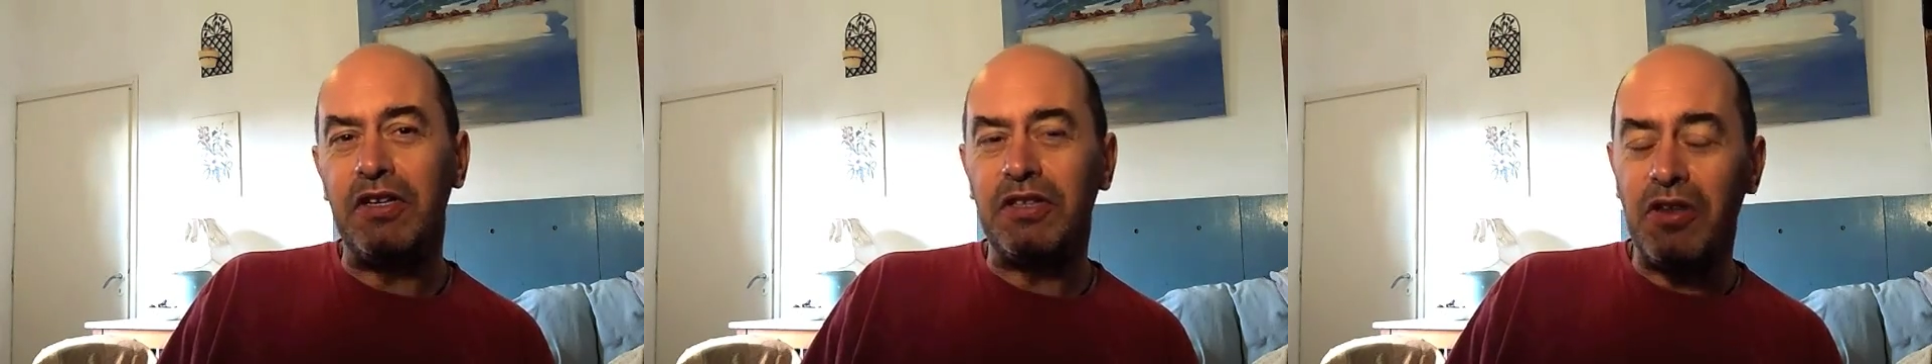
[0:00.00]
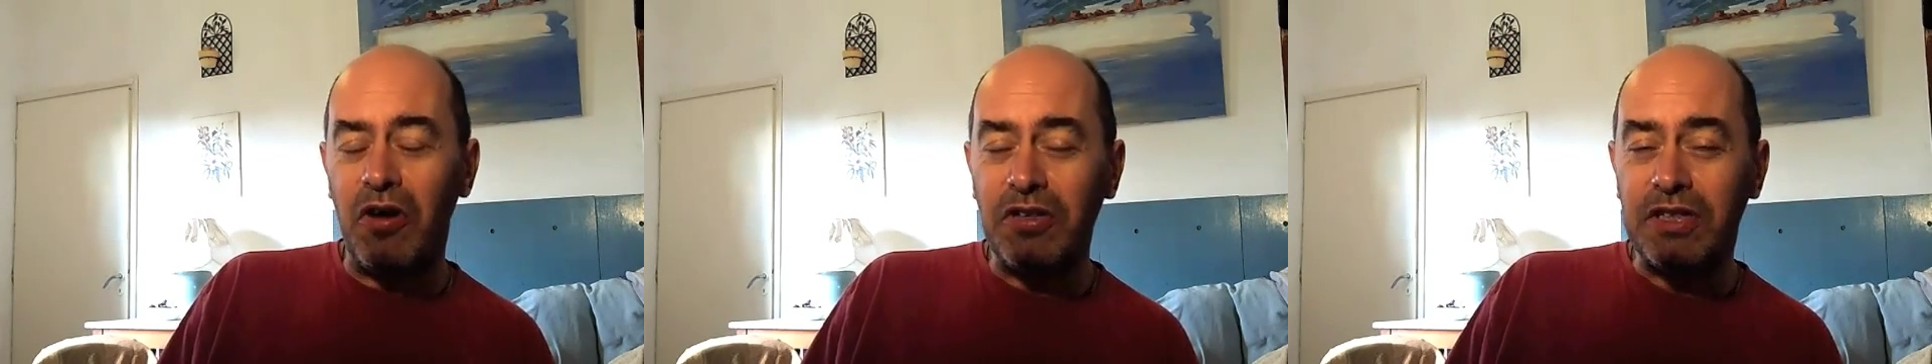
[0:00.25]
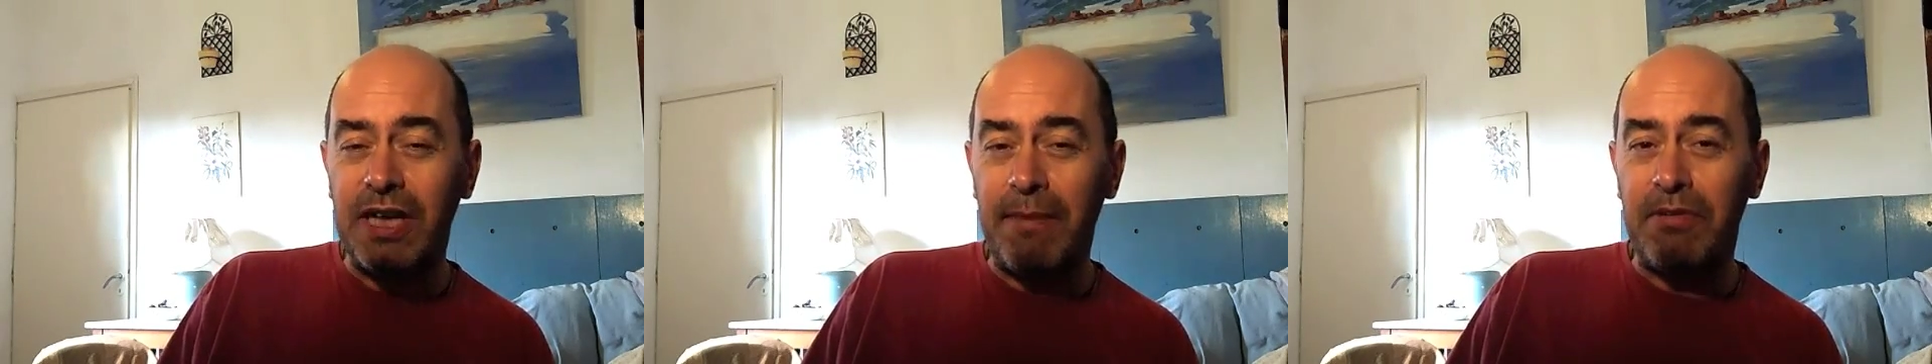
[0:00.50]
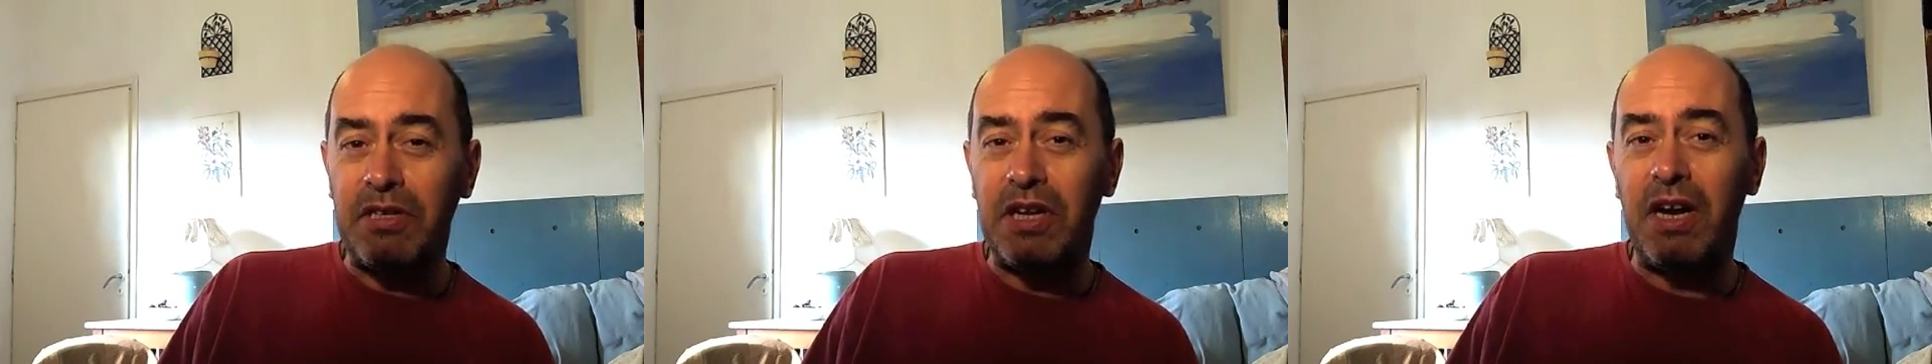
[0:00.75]
your dog's
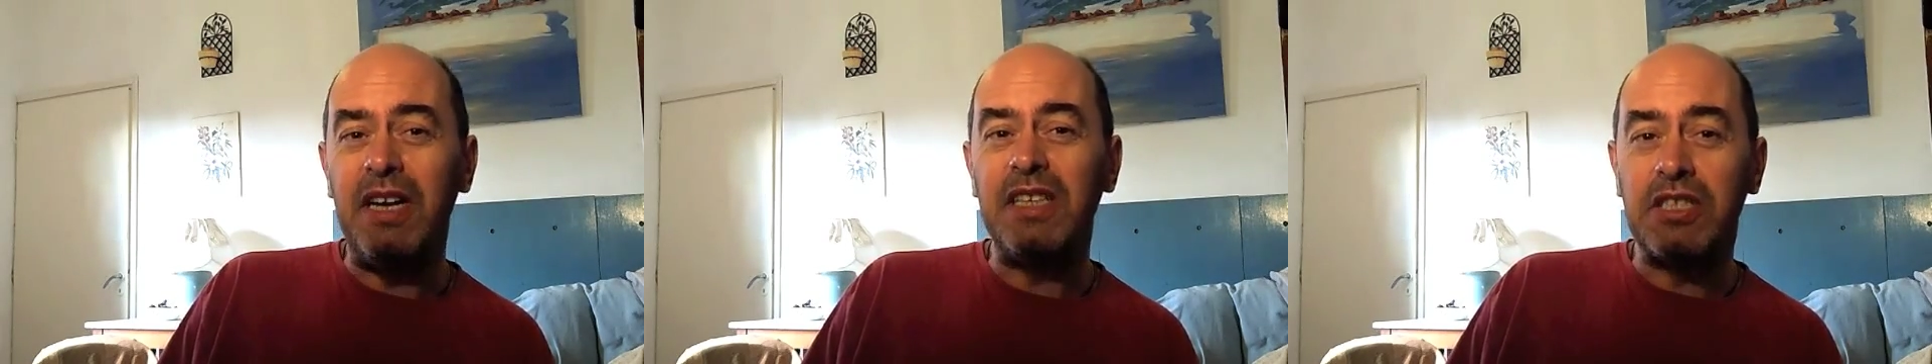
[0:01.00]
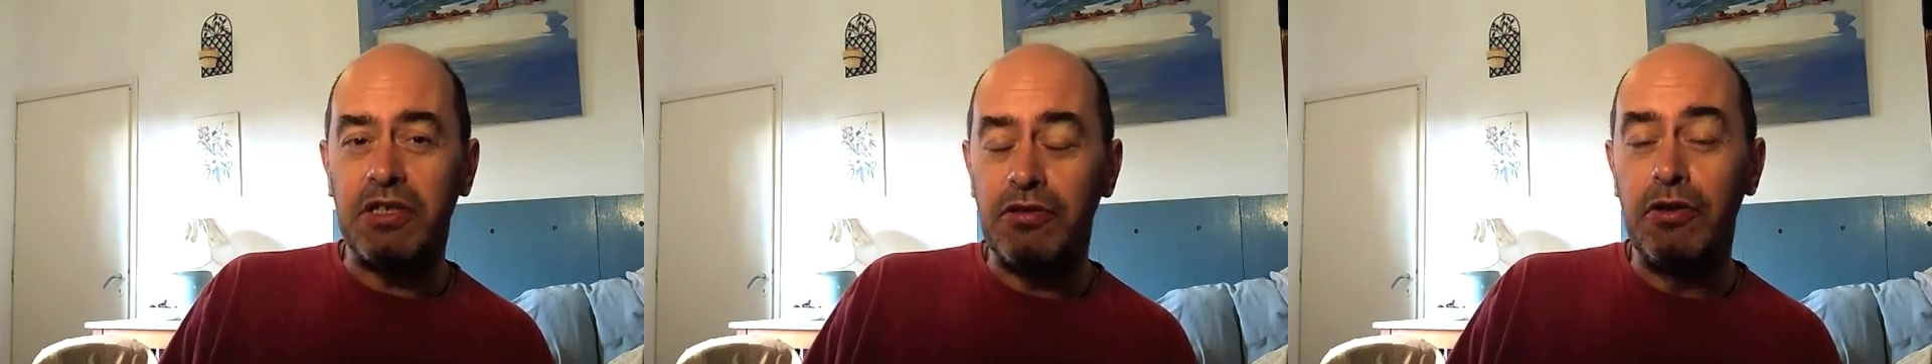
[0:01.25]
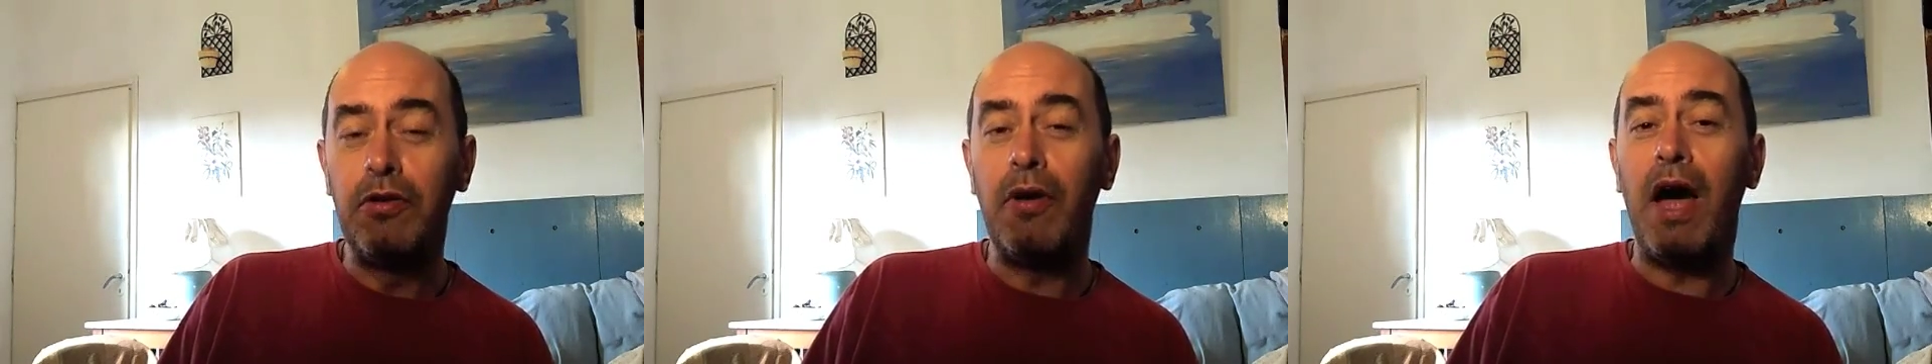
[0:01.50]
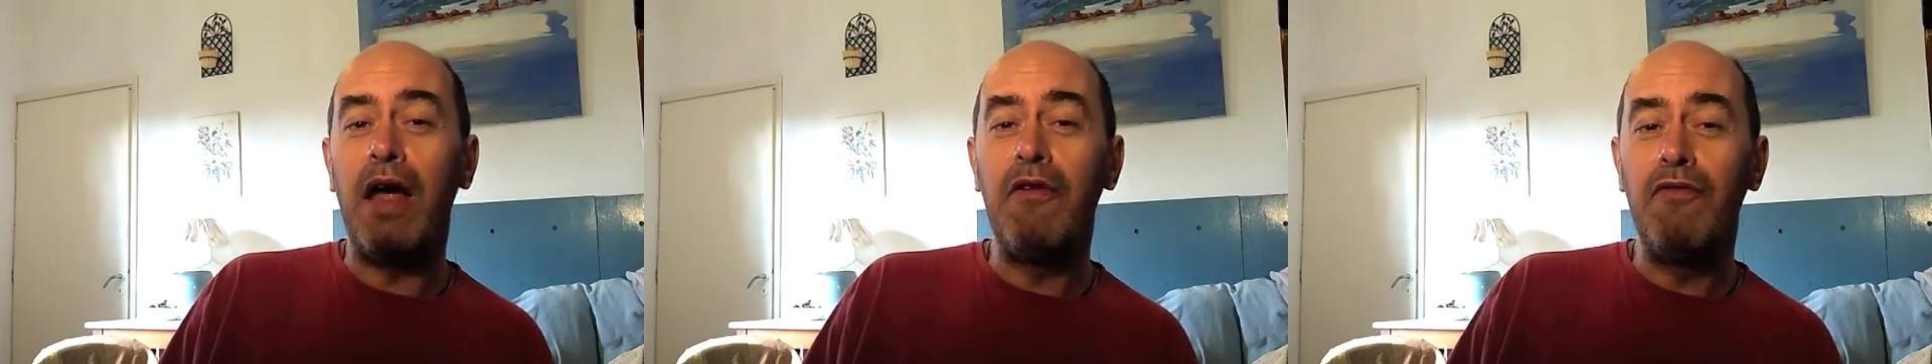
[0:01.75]
temperature is
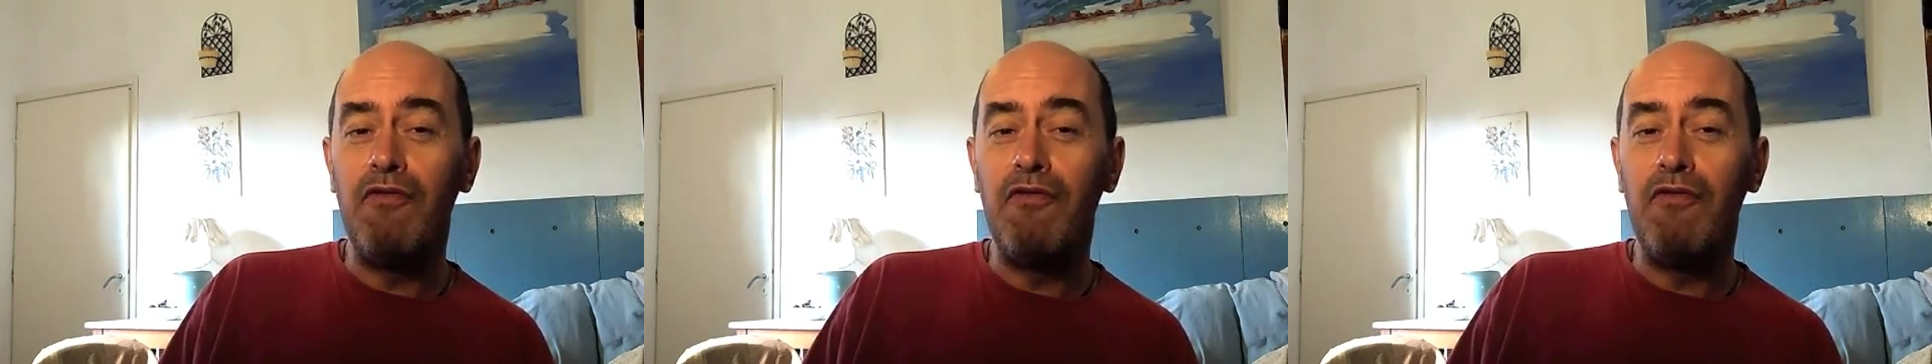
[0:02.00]
through a